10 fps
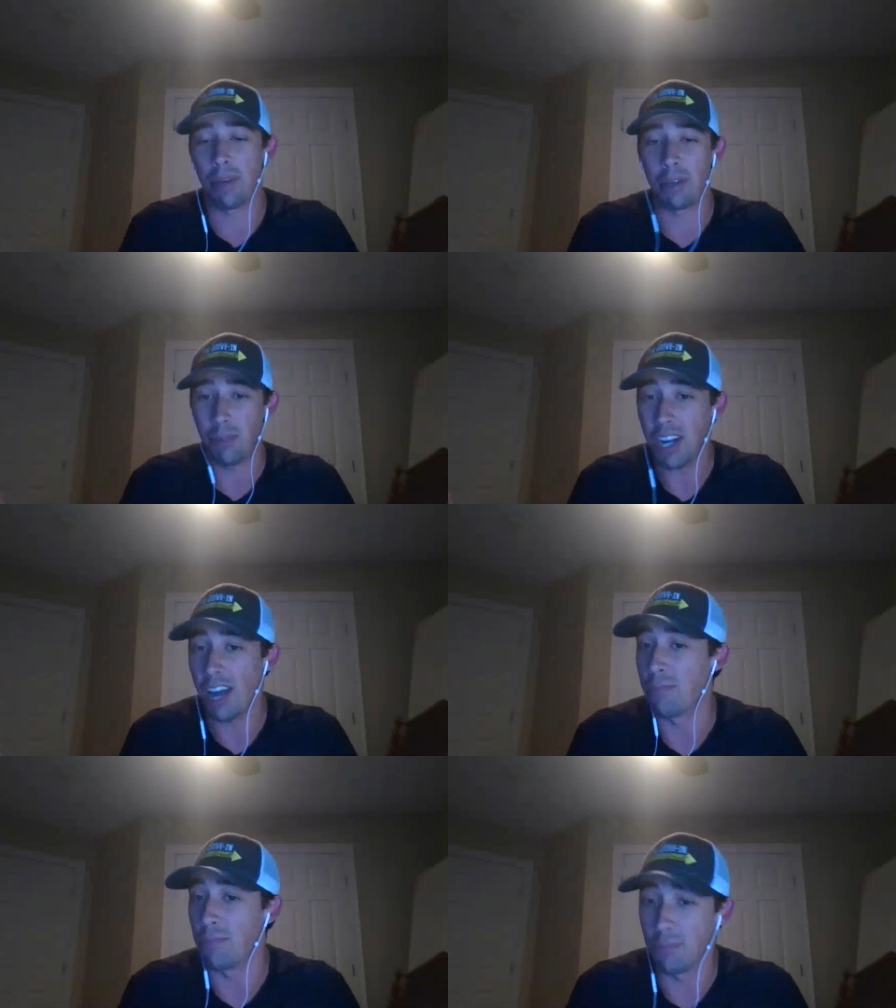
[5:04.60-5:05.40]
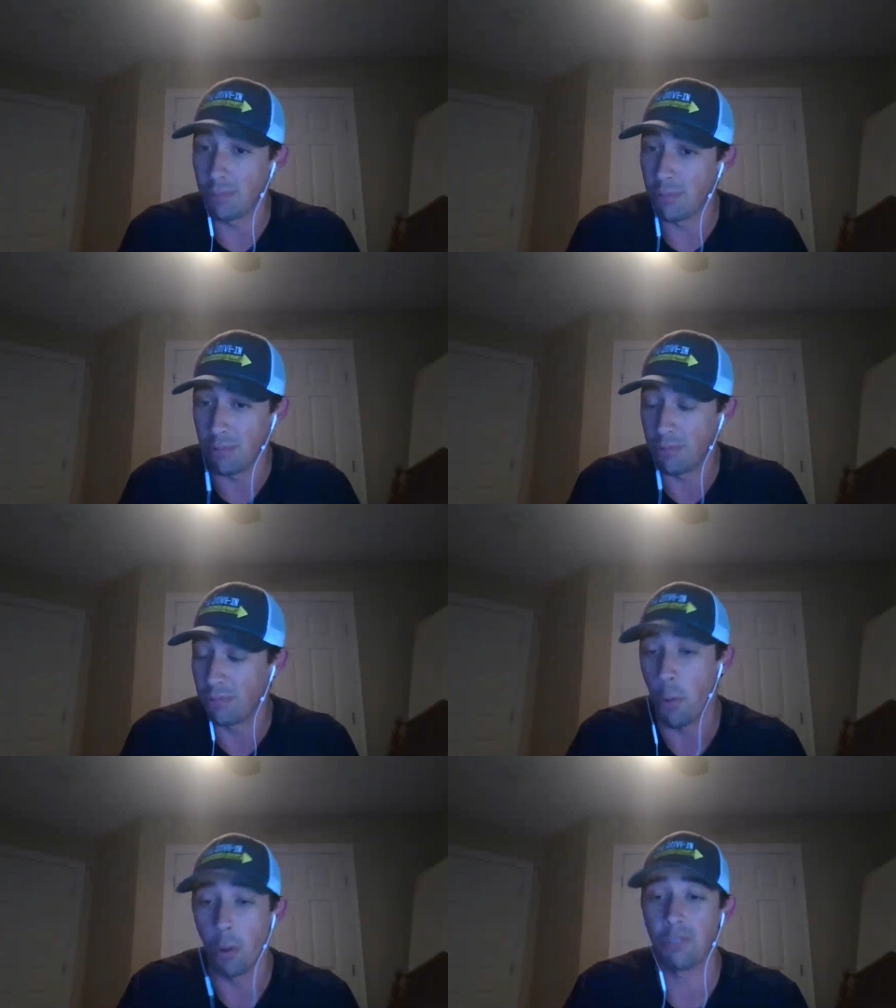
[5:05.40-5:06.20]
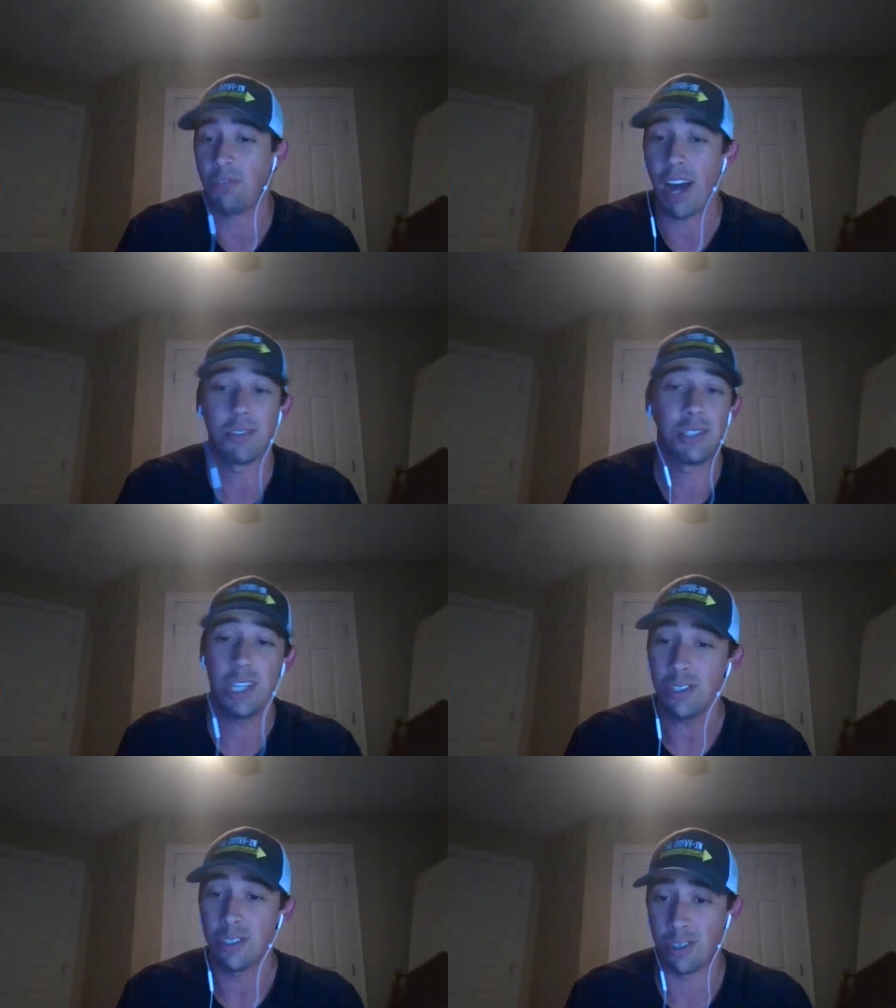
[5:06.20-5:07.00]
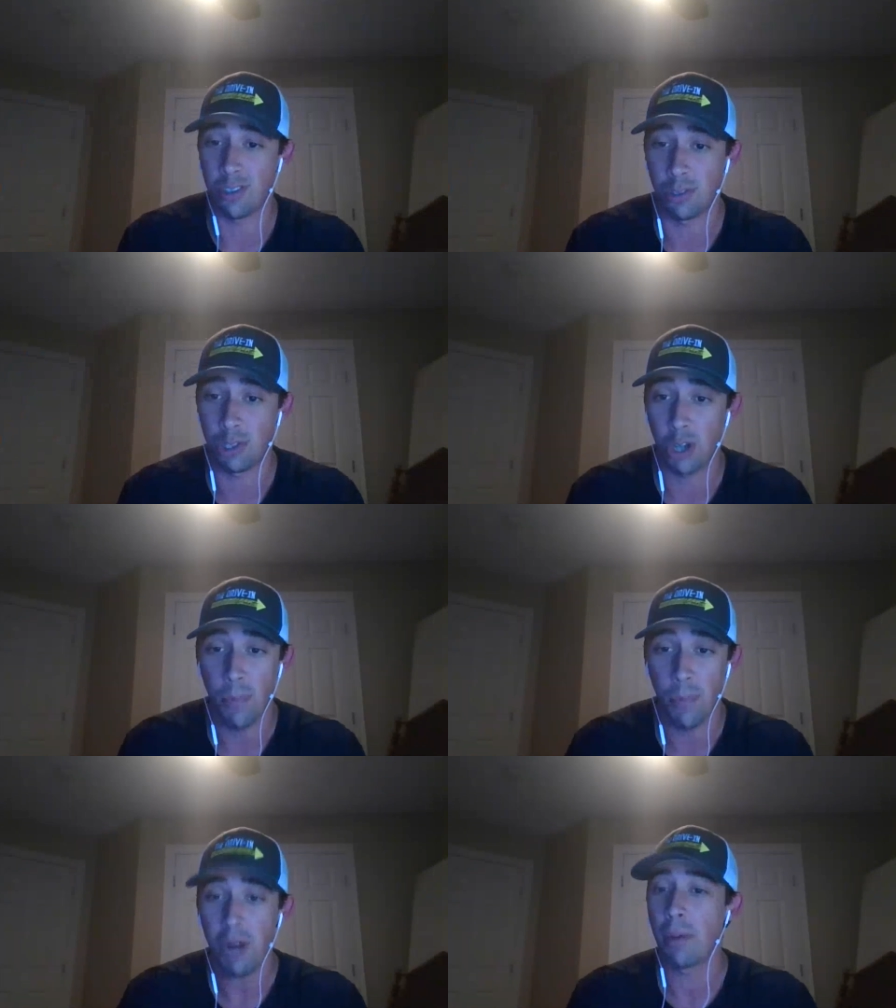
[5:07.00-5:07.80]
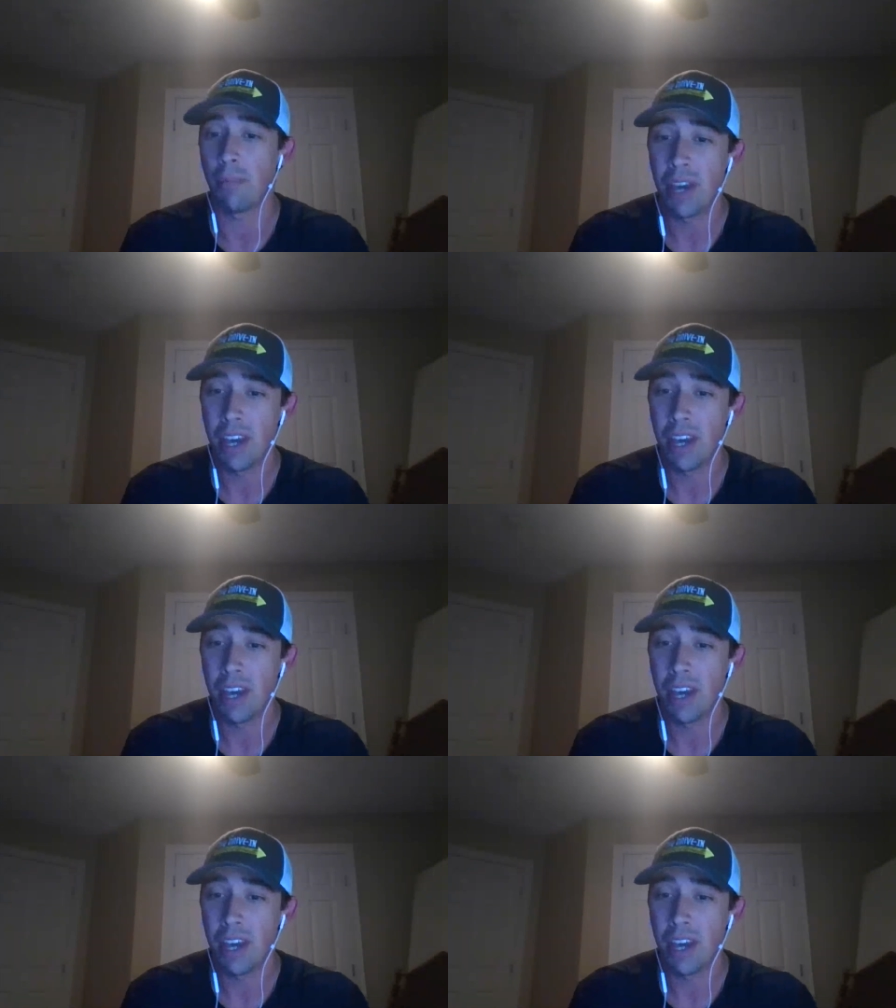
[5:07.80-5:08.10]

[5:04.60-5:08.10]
Like we could have four or five seasons of the show minimum